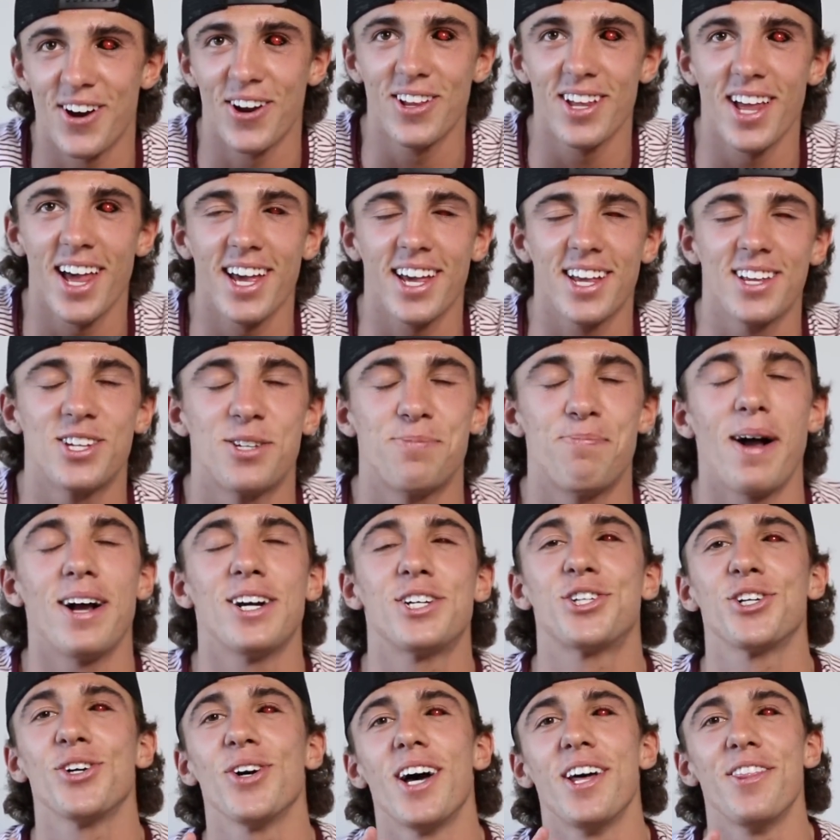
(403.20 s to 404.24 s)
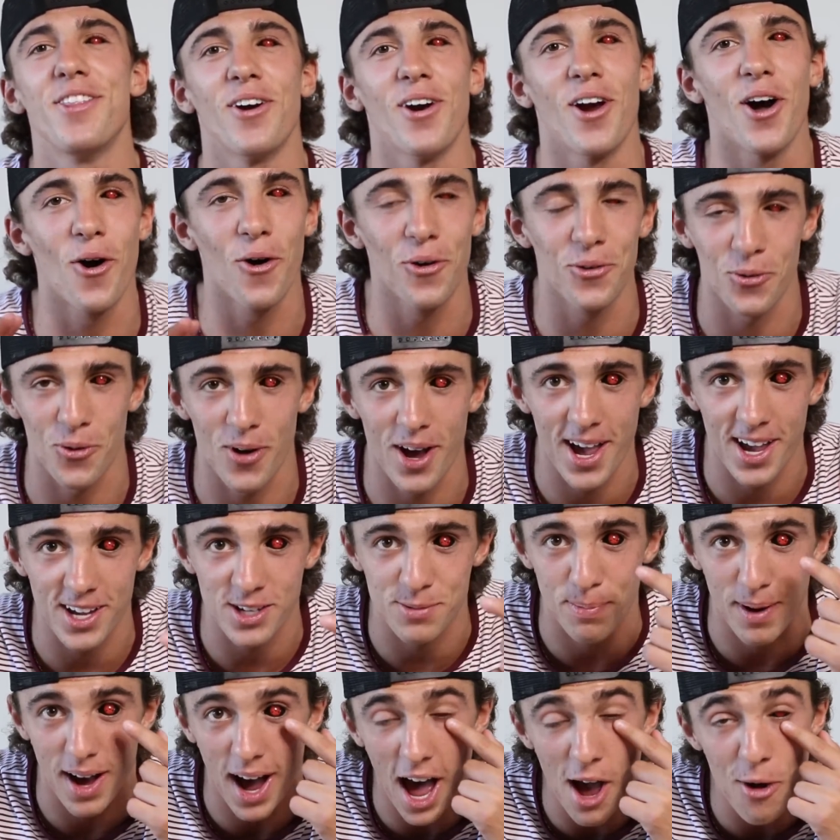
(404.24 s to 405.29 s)
They're like special in their own
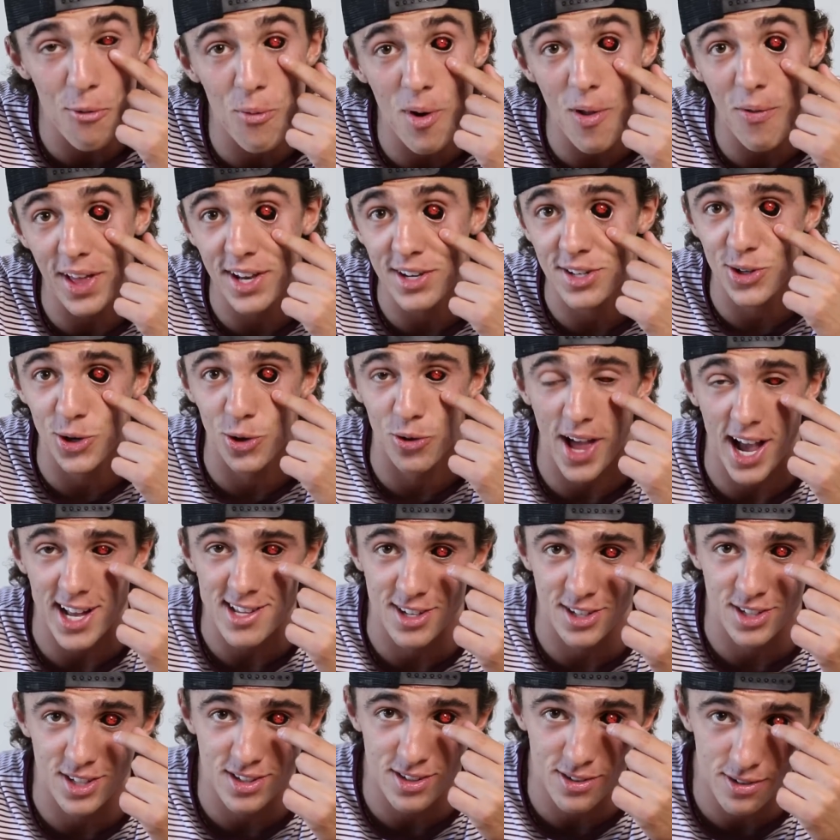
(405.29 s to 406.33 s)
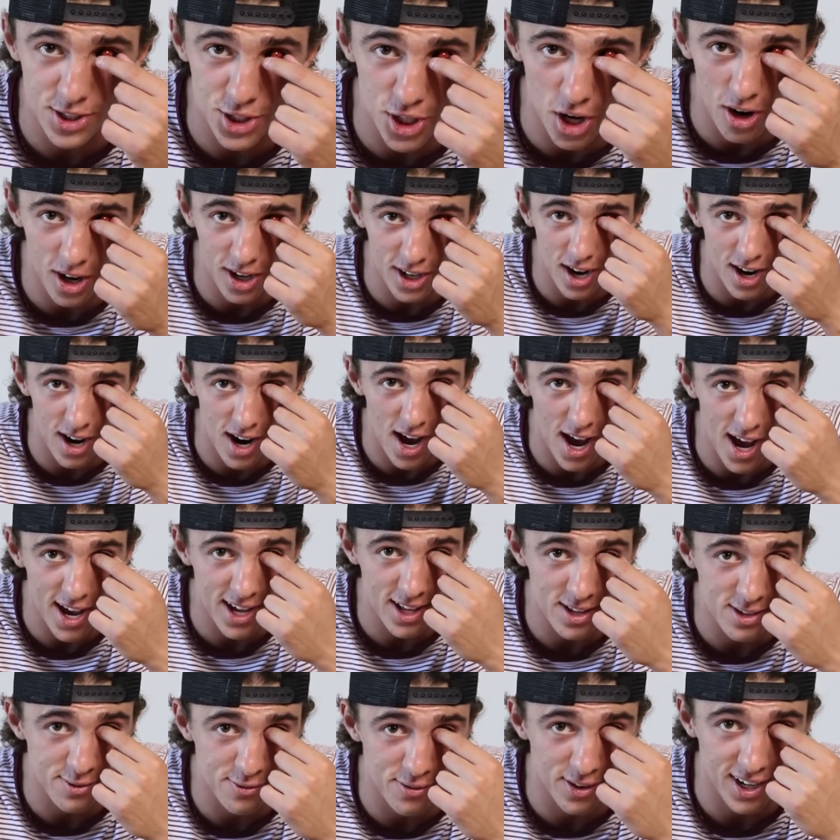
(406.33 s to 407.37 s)
ways, but I really do like this Sharingan eye.
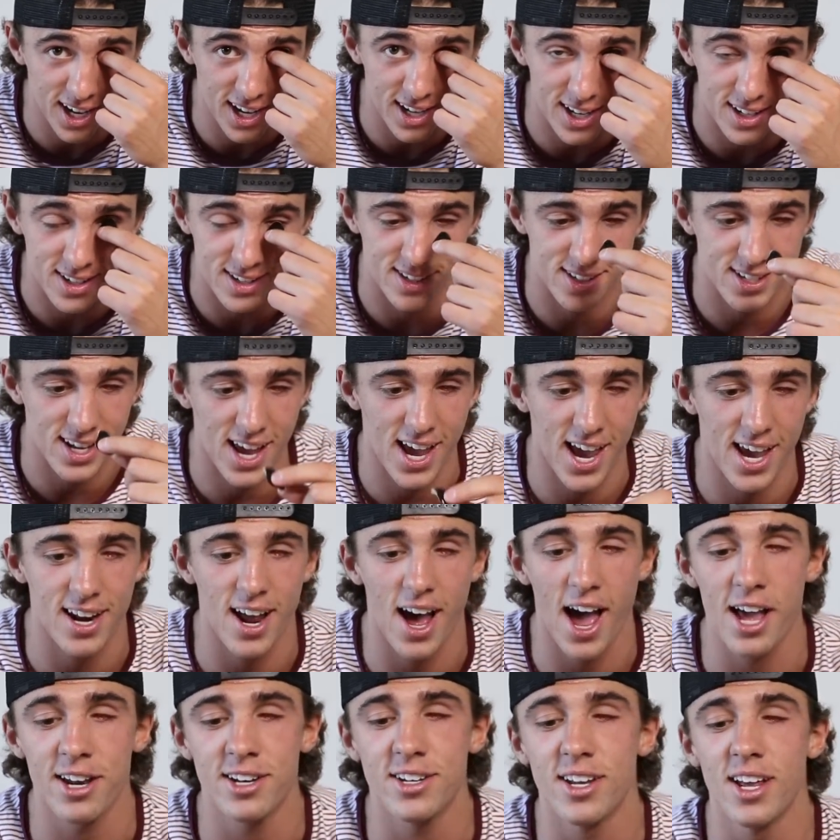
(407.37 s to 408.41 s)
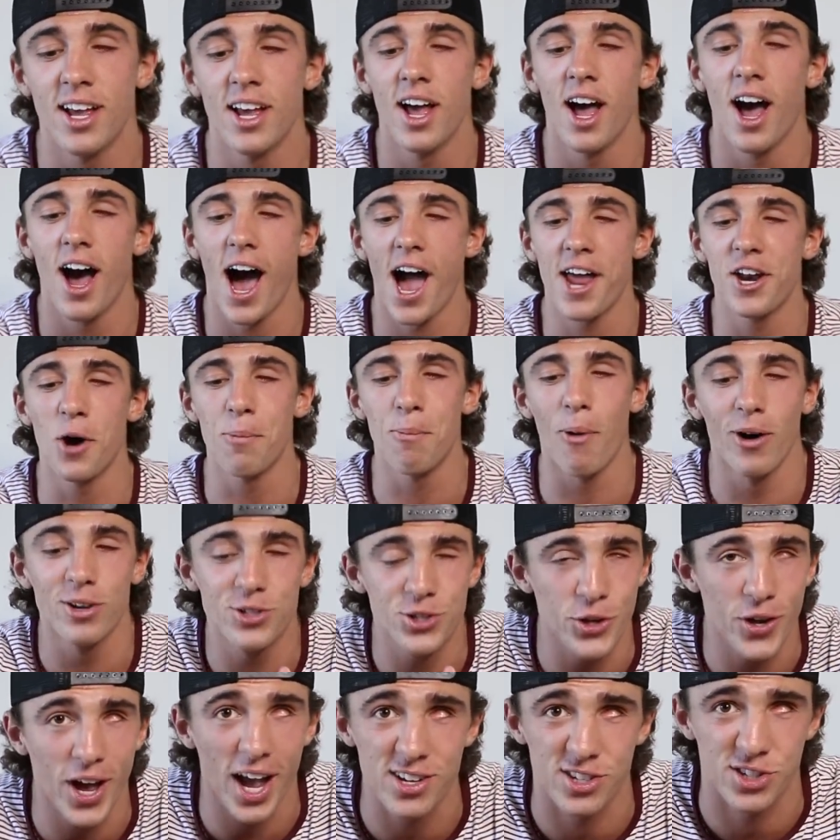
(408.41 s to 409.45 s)
It's freaking insane. I know most
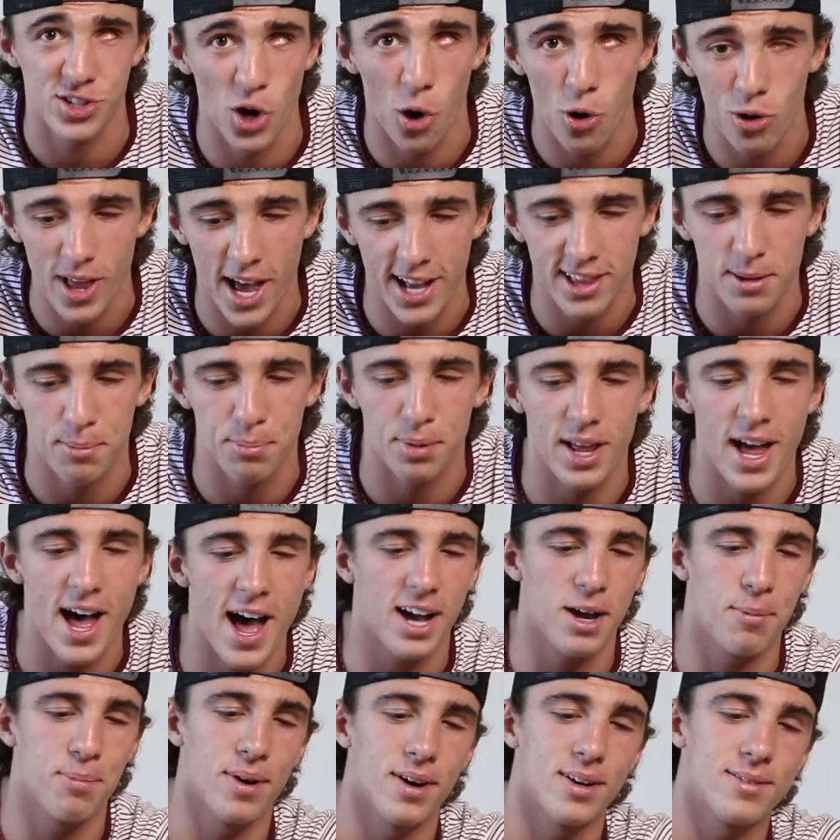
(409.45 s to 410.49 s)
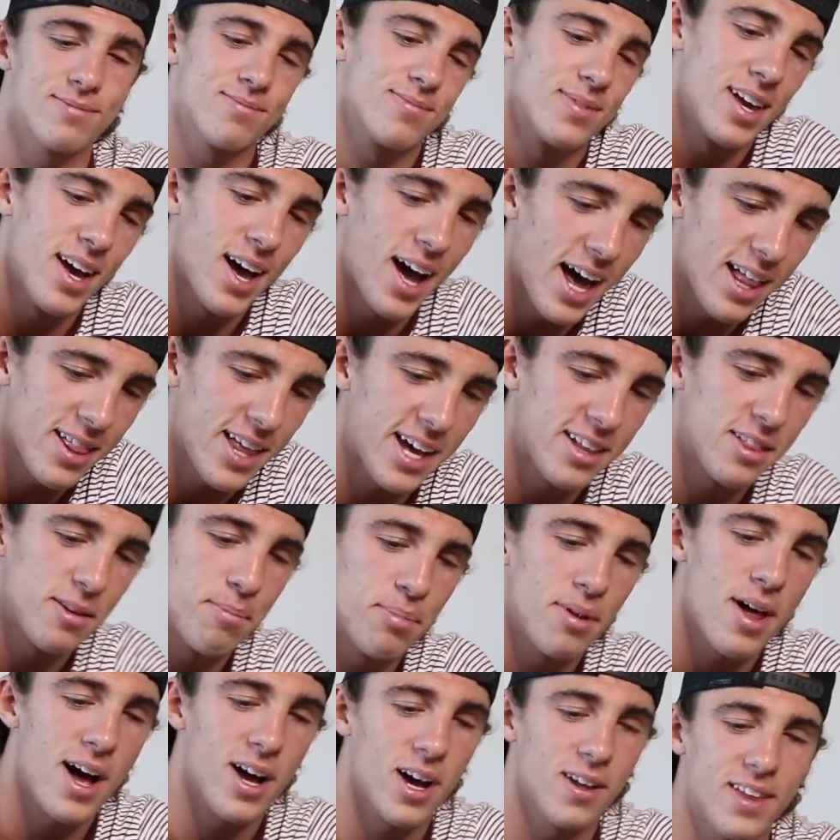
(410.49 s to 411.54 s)
of you guys don't like the black, but I like the
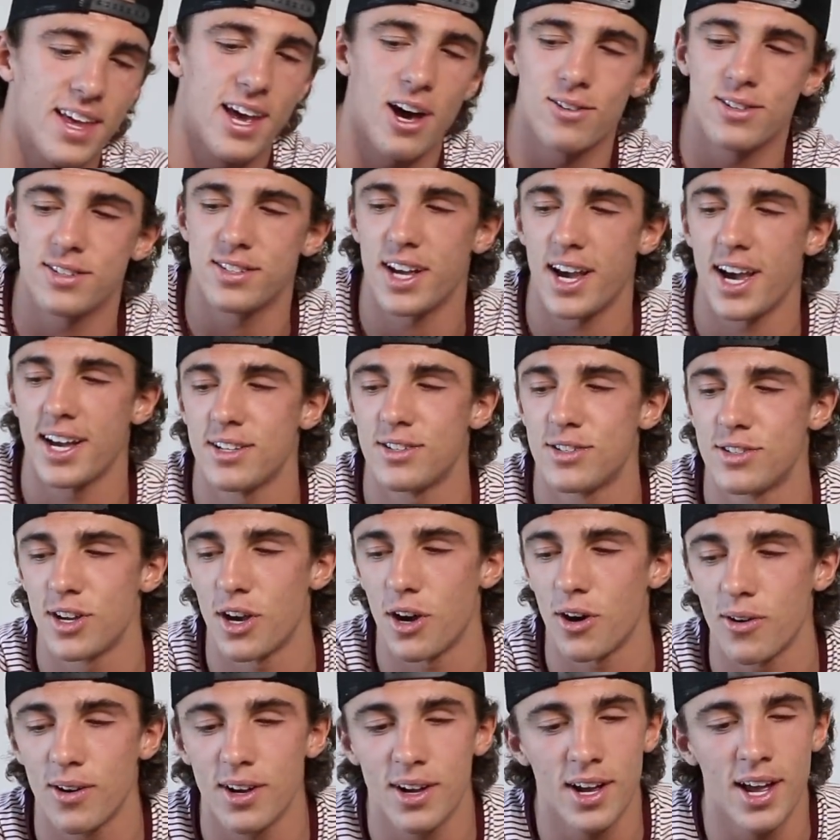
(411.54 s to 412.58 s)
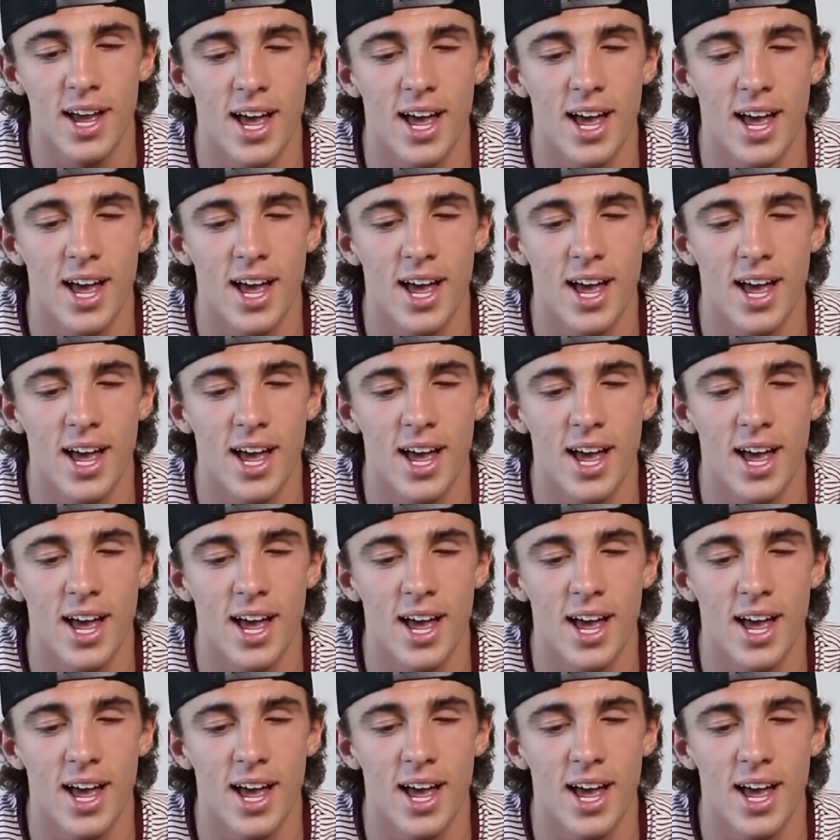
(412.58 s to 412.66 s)
black on the outside, so.